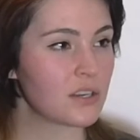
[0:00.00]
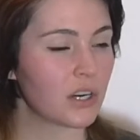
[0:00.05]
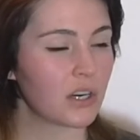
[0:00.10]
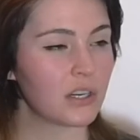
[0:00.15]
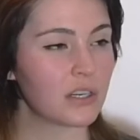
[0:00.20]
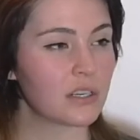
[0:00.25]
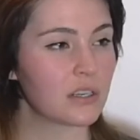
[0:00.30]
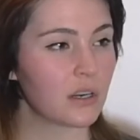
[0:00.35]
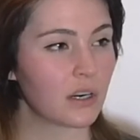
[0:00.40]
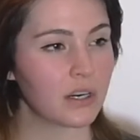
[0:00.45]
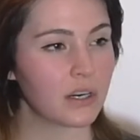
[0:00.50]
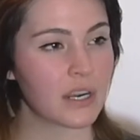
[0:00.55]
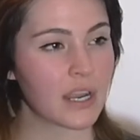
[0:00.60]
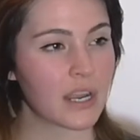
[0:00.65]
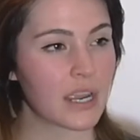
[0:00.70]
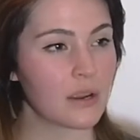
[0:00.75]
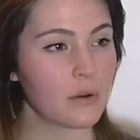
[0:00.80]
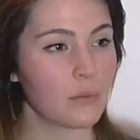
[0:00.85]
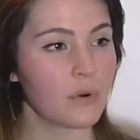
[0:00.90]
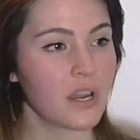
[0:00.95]
end our, our
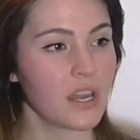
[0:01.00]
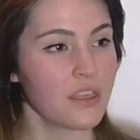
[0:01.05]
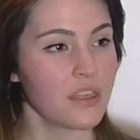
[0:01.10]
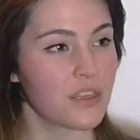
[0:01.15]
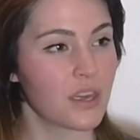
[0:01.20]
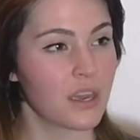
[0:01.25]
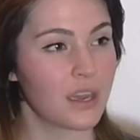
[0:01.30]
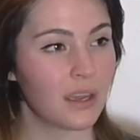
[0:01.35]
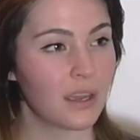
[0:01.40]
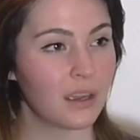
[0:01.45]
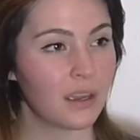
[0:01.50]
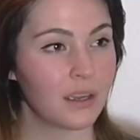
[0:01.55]
night with?